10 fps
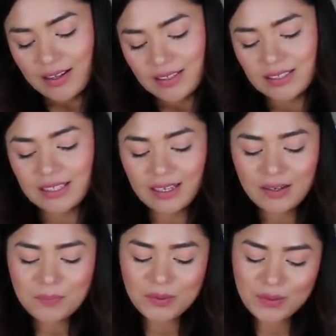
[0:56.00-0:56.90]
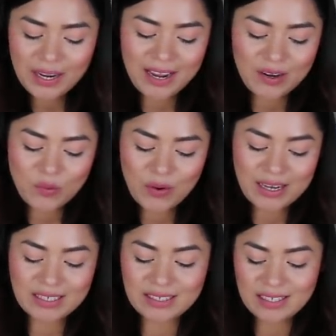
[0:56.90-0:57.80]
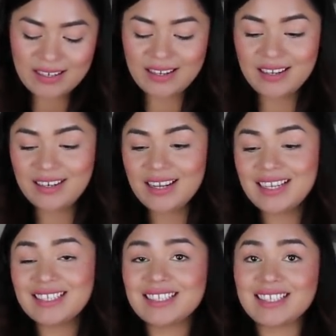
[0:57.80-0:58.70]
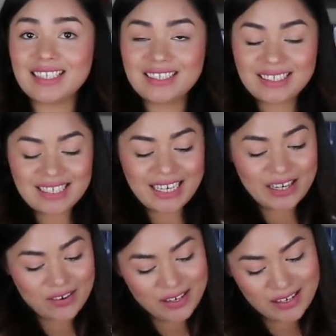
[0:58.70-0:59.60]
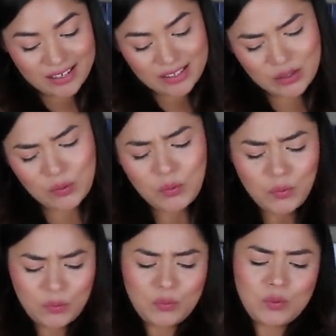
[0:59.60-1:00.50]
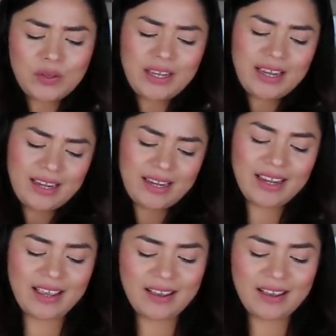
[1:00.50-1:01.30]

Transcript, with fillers: Sun, Moon, and Rising in Sagittarius. Ooh, okay.